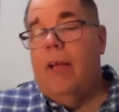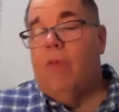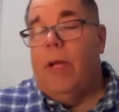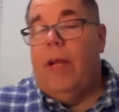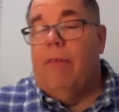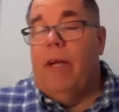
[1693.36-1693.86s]
As
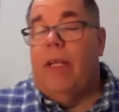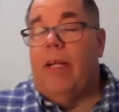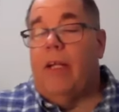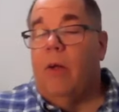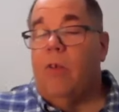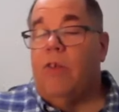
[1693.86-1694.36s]
we get ready to
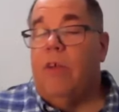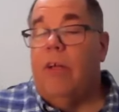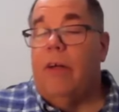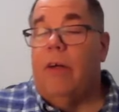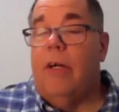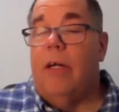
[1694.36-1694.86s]
close
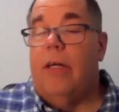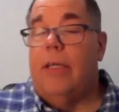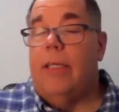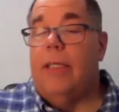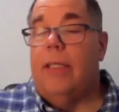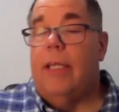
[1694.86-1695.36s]
here,
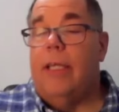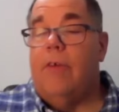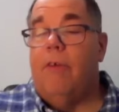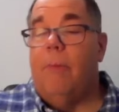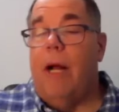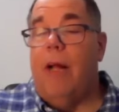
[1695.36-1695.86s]
I need
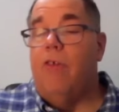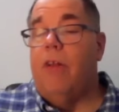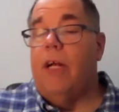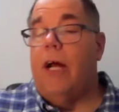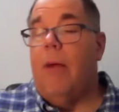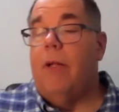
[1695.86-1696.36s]
to remind you
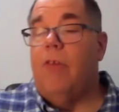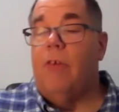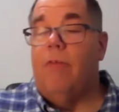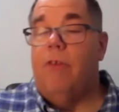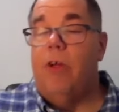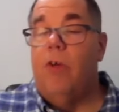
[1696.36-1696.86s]
the comments
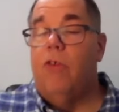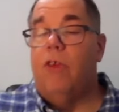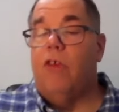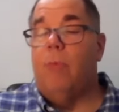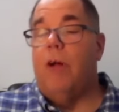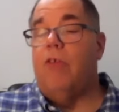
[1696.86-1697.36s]
and views
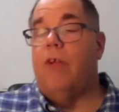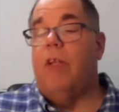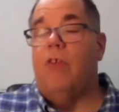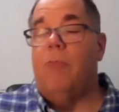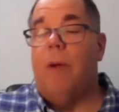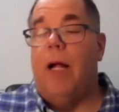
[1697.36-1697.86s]
expressed in
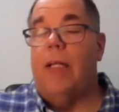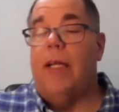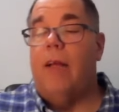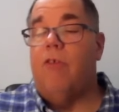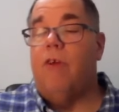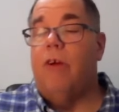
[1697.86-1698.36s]
this
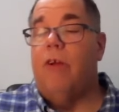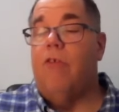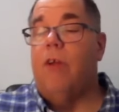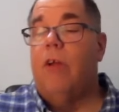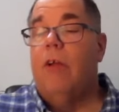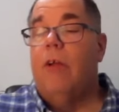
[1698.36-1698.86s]
podcast
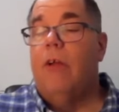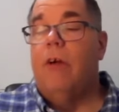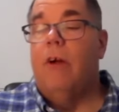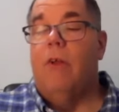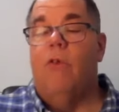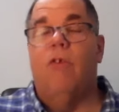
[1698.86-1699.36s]
series
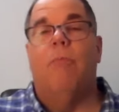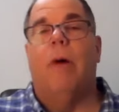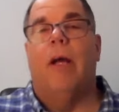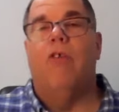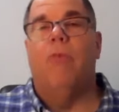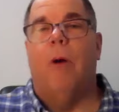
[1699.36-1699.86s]
are those of
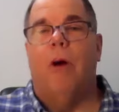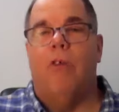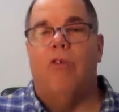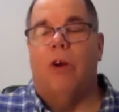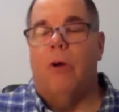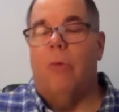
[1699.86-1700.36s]
Mike
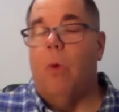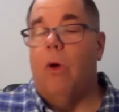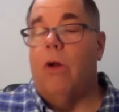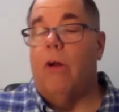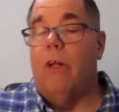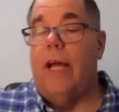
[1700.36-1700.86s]
Sparks, Jared
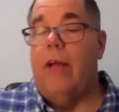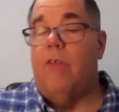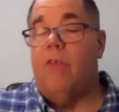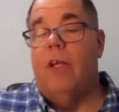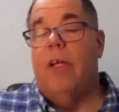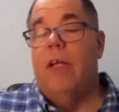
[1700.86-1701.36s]
Moore, and our
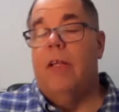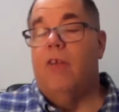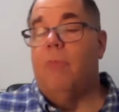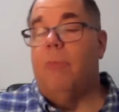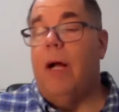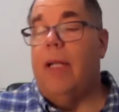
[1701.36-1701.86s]
guest.
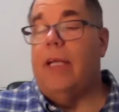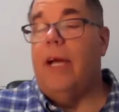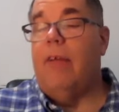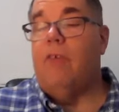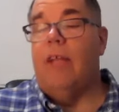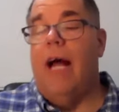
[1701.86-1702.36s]
This
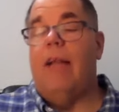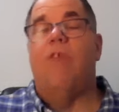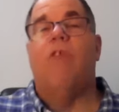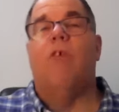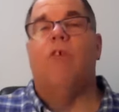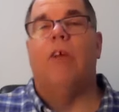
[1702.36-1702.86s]
podcast is not
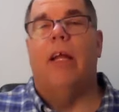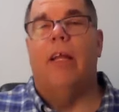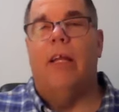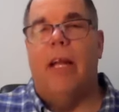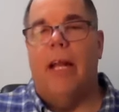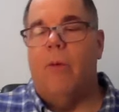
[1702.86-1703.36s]

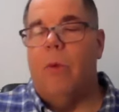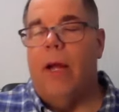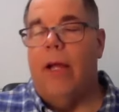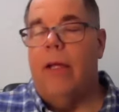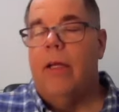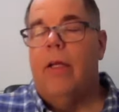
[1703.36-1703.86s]
associated in any
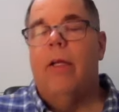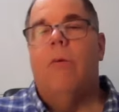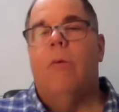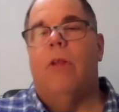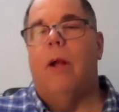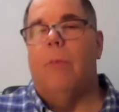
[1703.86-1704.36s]
way
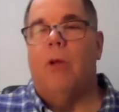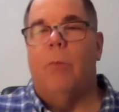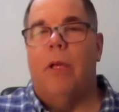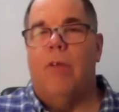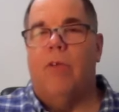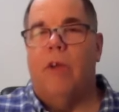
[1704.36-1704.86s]
with
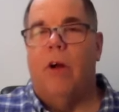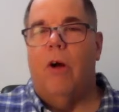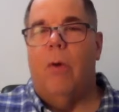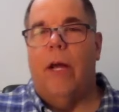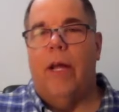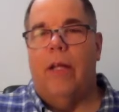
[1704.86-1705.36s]

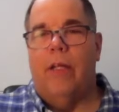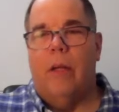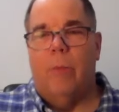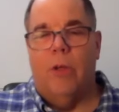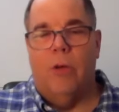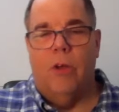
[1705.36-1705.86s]
WBCO and
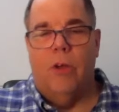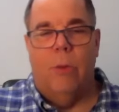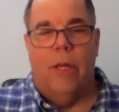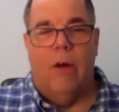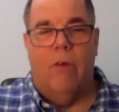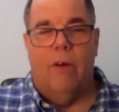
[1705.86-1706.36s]

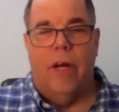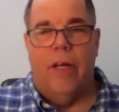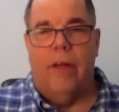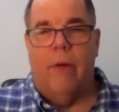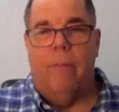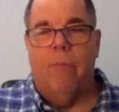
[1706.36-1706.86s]
WQEL
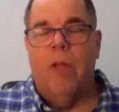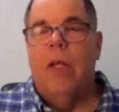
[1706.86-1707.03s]
Radio.